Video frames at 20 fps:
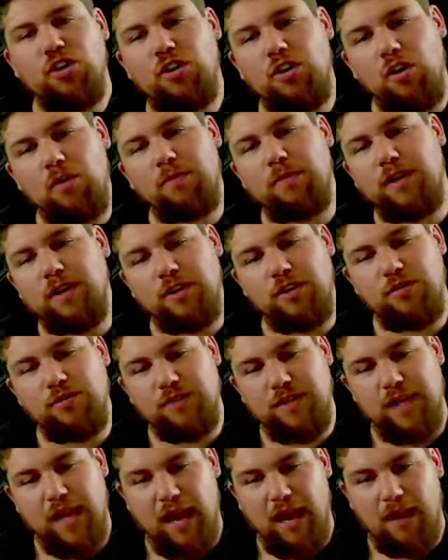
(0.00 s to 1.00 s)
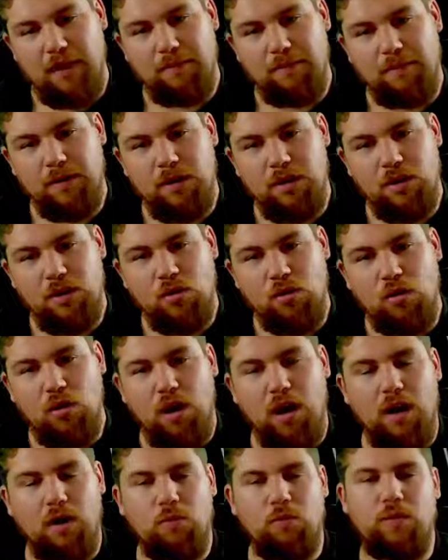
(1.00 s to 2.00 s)
open a new tab
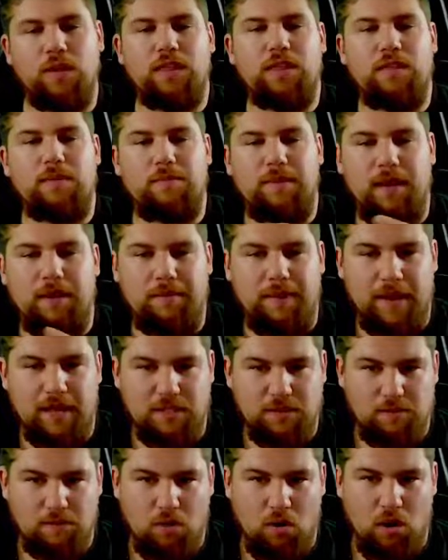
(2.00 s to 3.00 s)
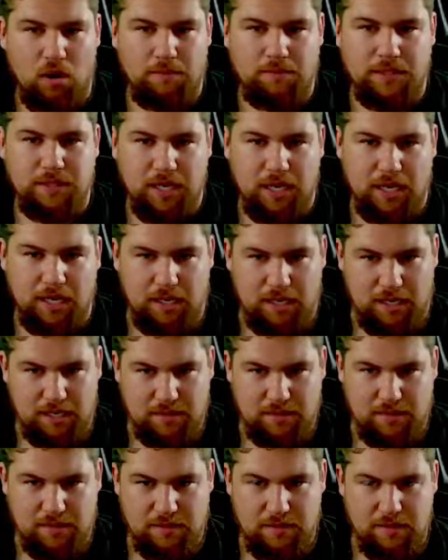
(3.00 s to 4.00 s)
with the MetaMask prompts in
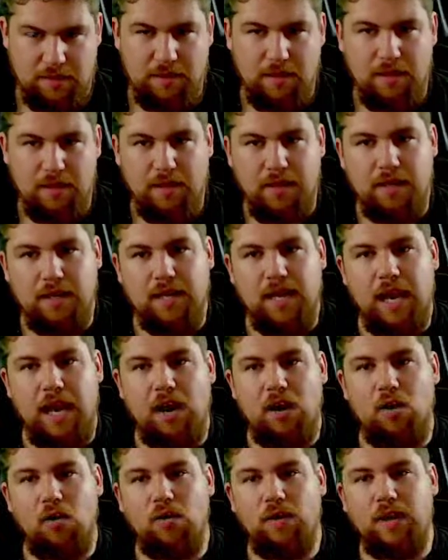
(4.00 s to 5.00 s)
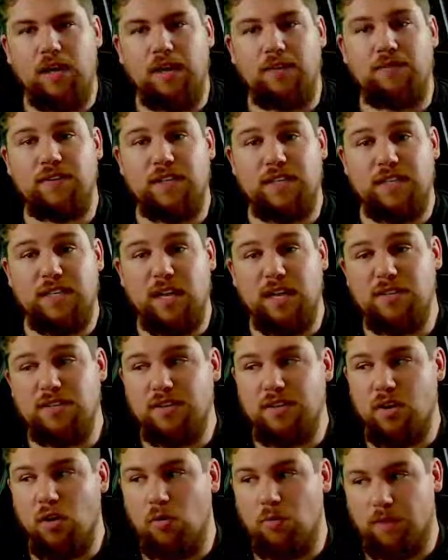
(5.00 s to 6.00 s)
it. Now, if it
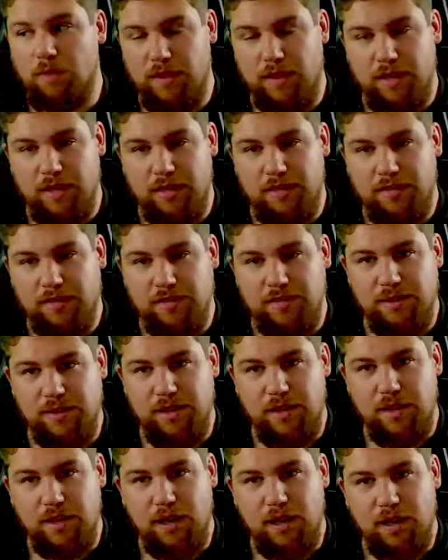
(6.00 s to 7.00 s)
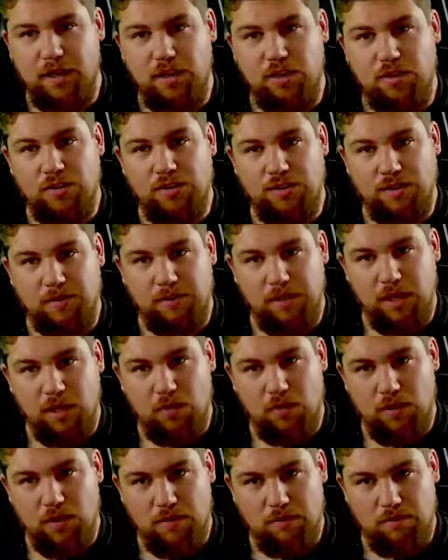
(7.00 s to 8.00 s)
doesn't open this, you can simply go
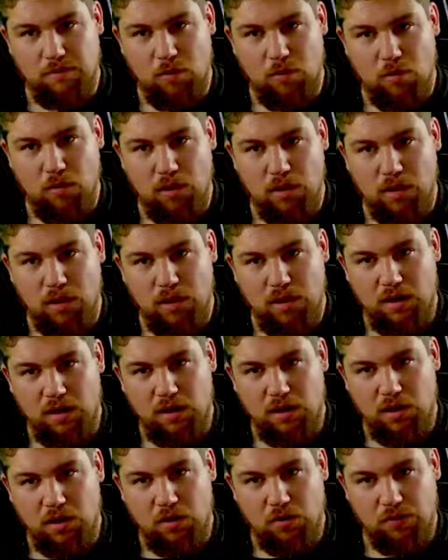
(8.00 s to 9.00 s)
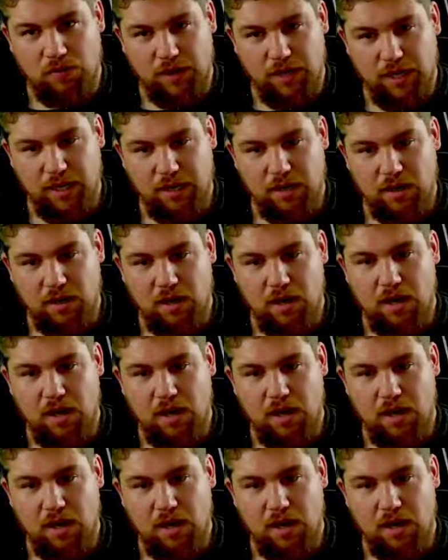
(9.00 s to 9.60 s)
to the More over here